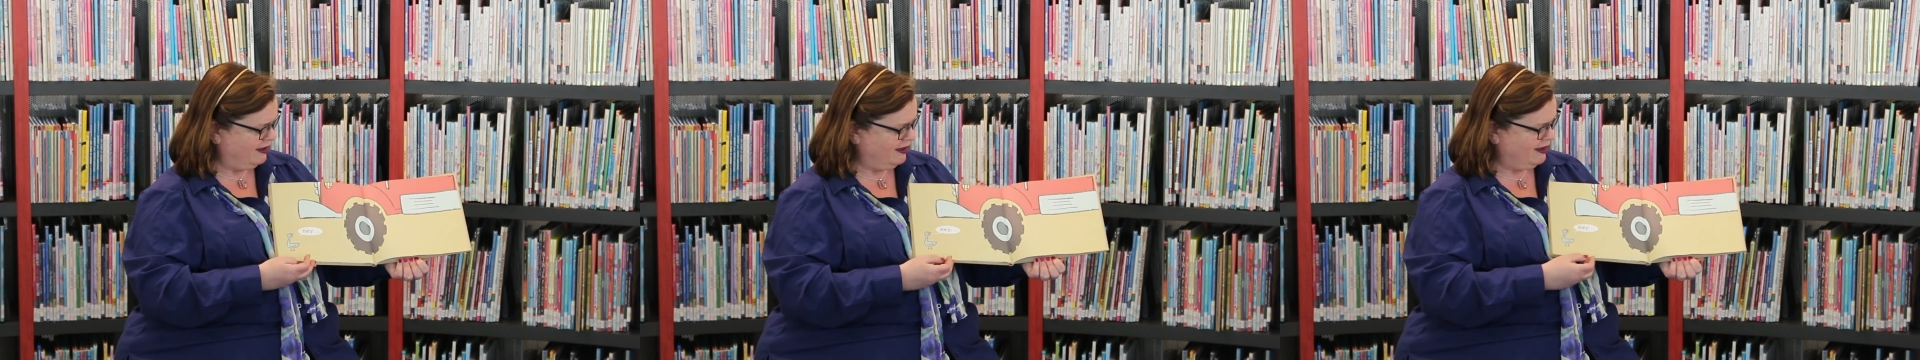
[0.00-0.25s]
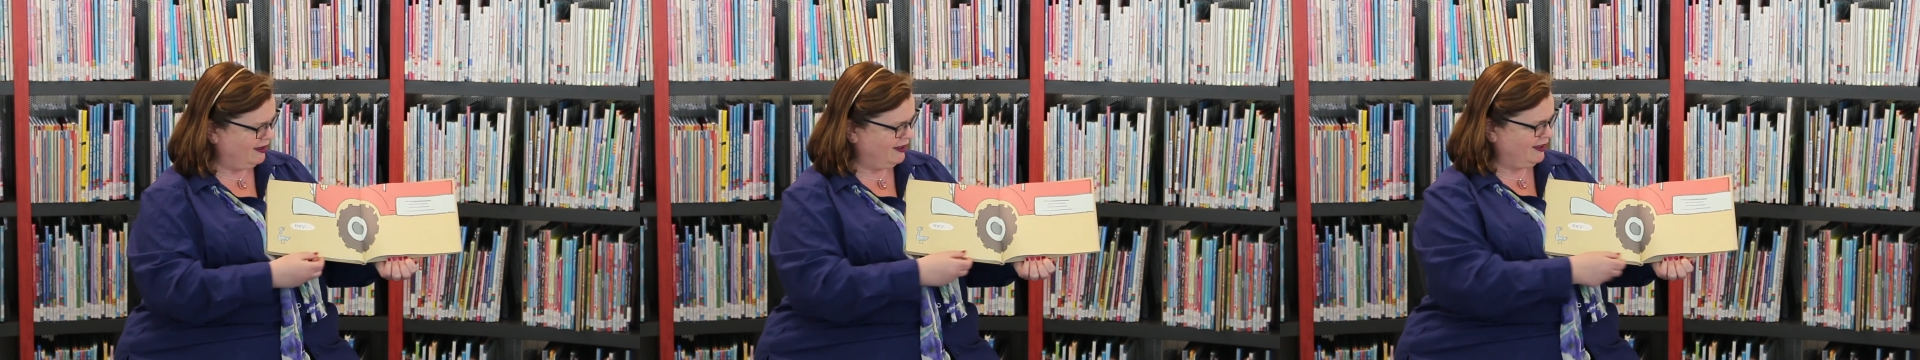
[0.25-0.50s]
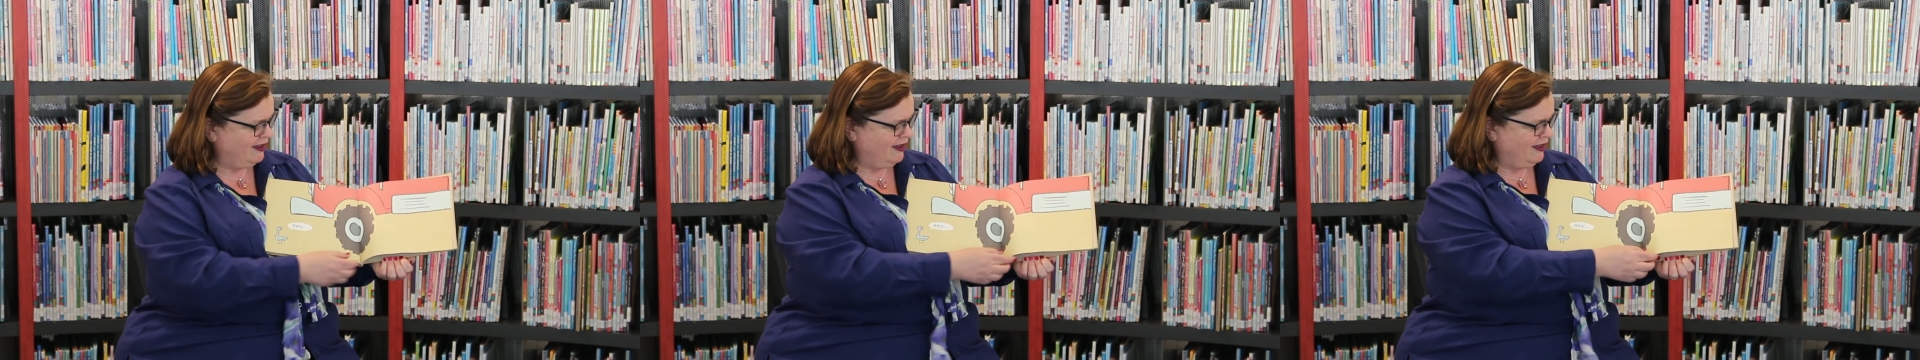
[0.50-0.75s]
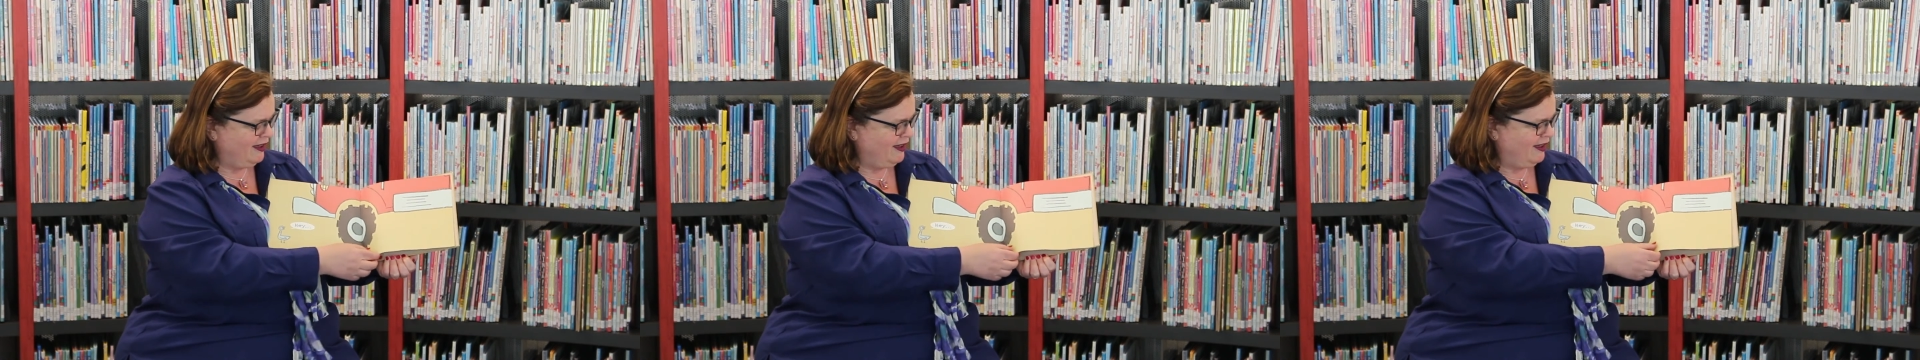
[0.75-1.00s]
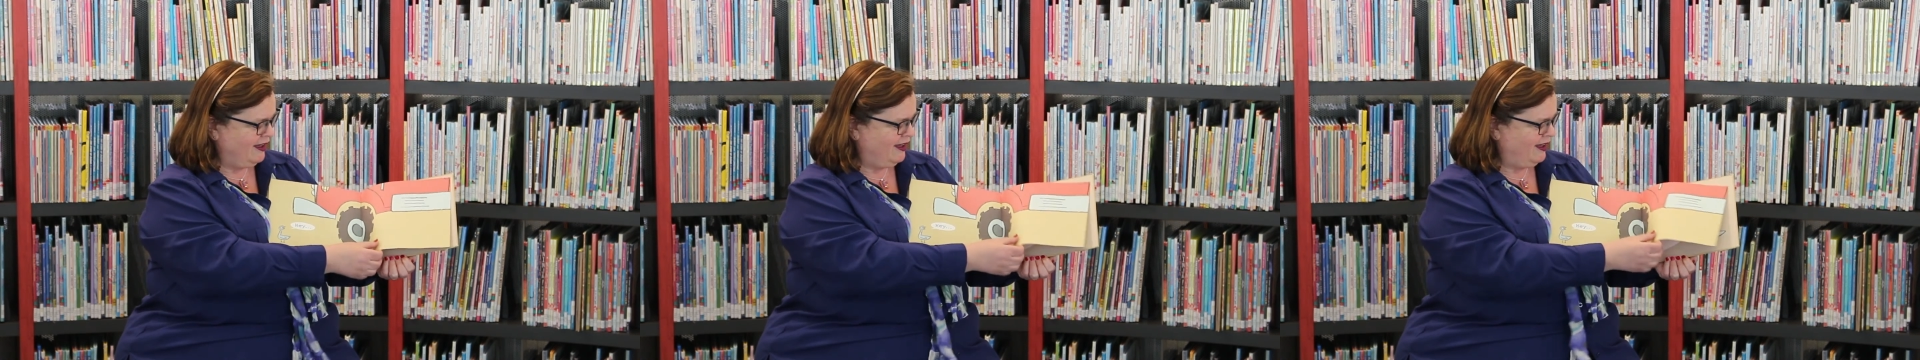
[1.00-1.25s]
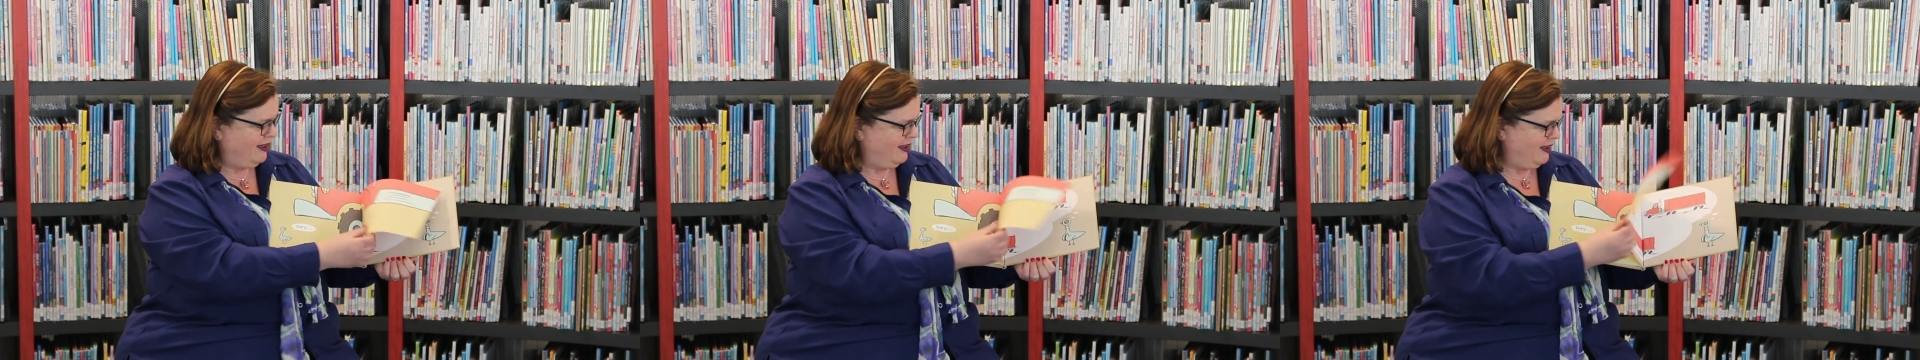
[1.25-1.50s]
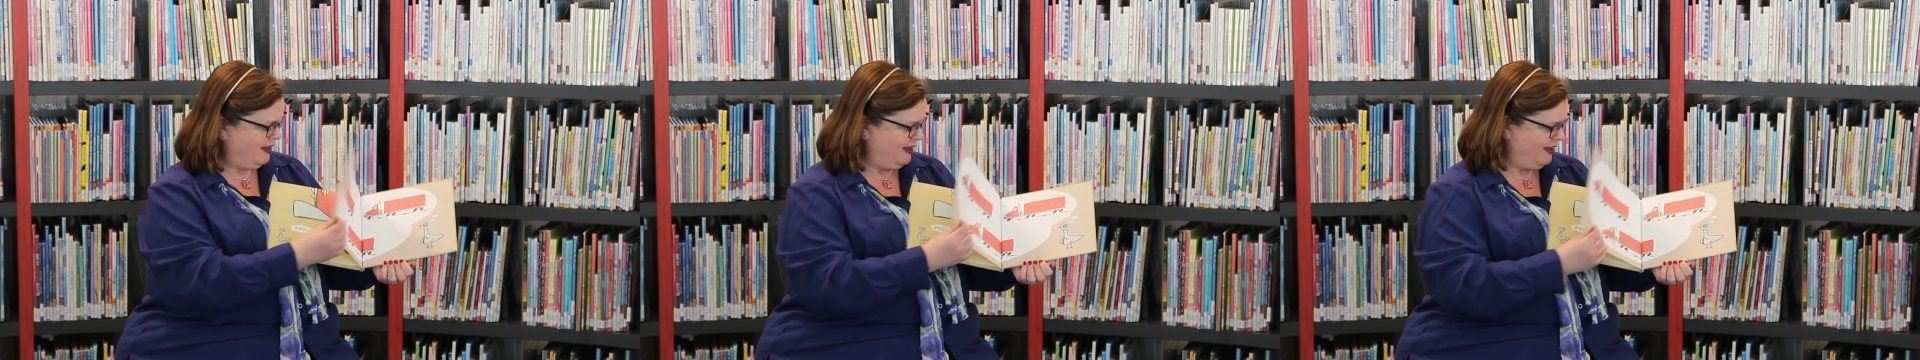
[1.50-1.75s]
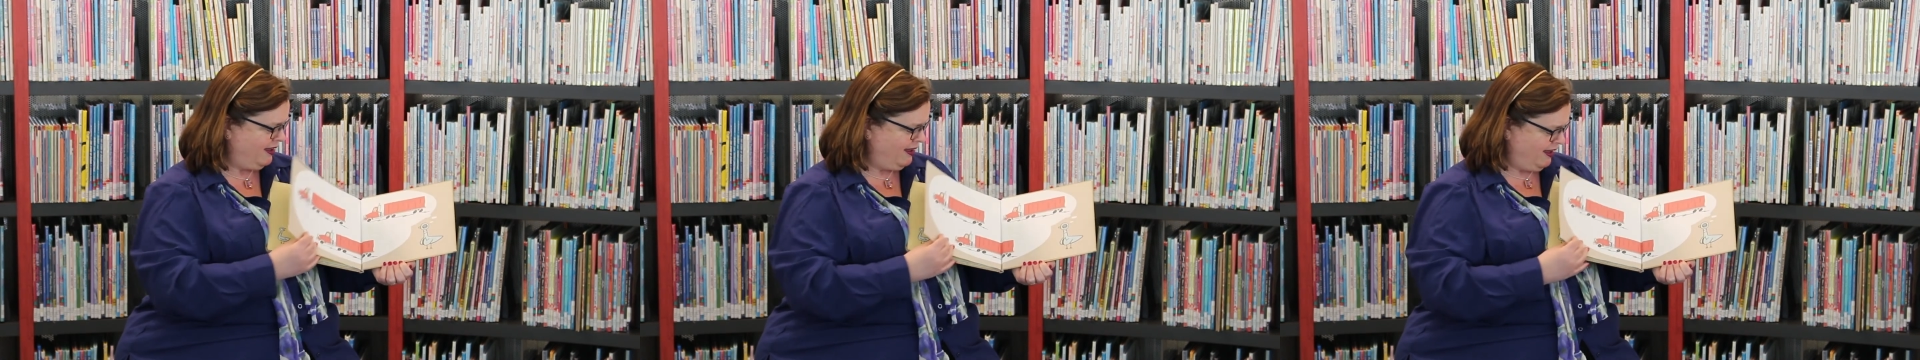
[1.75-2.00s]

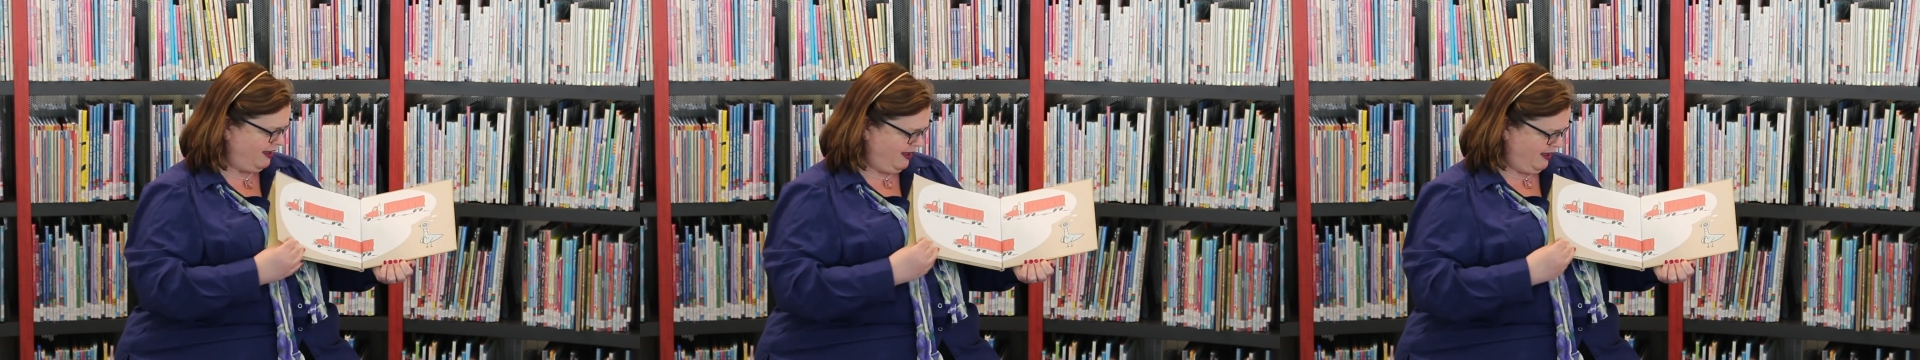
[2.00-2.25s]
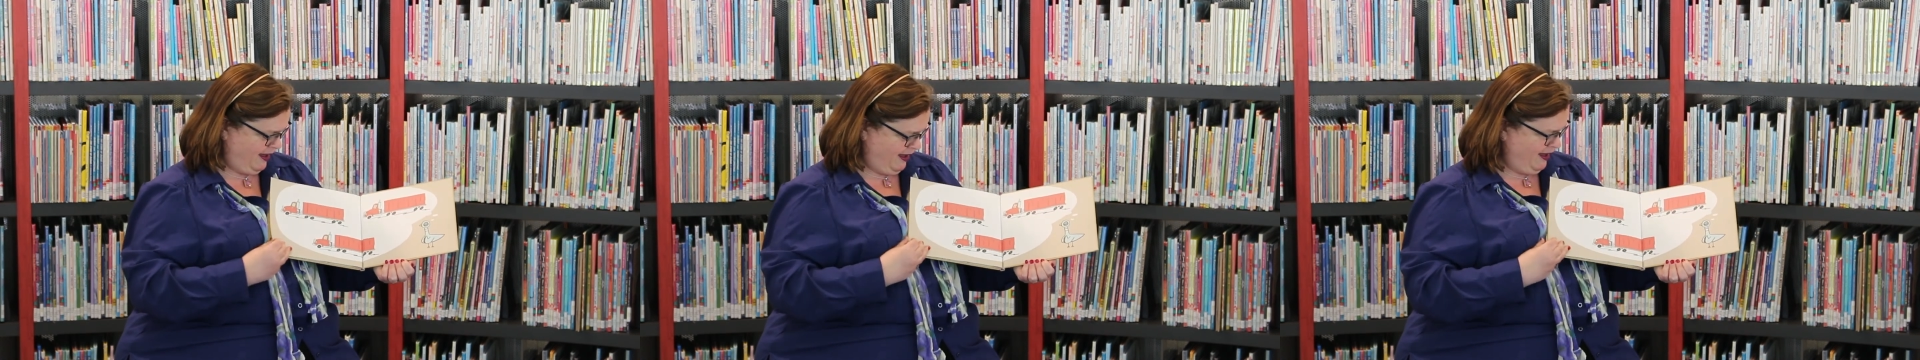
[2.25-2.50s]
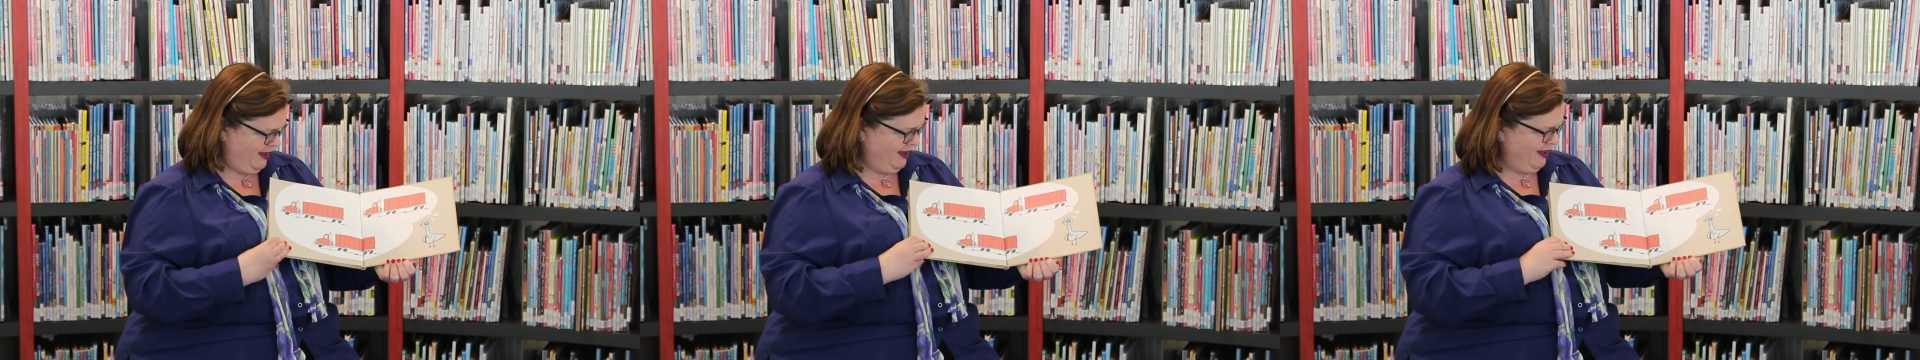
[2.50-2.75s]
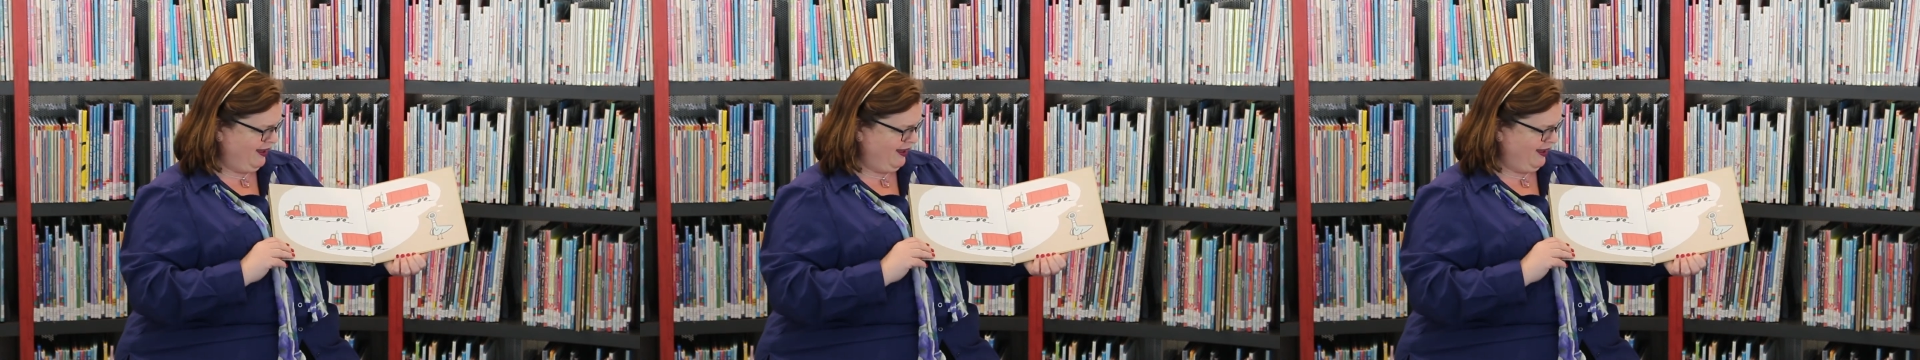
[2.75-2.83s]
Nobody speaks.